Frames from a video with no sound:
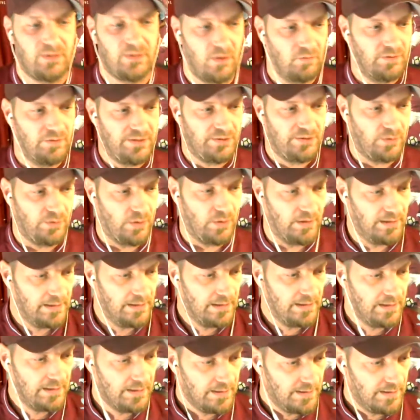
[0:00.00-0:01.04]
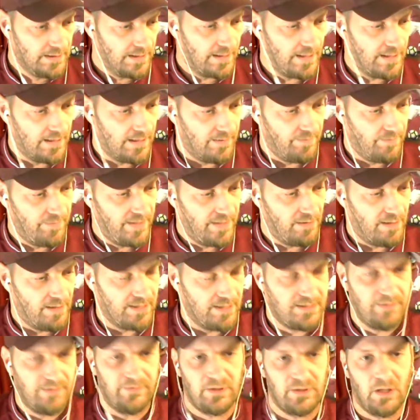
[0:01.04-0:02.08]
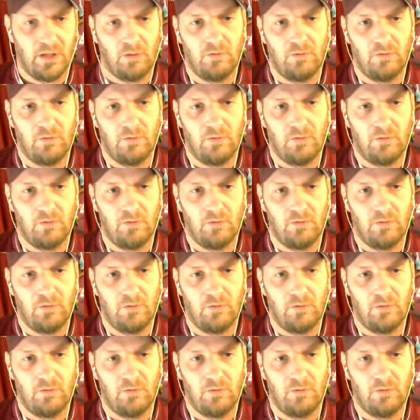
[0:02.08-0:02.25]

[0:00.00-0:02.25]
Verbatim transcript: It's called Restore. They're out of Denver,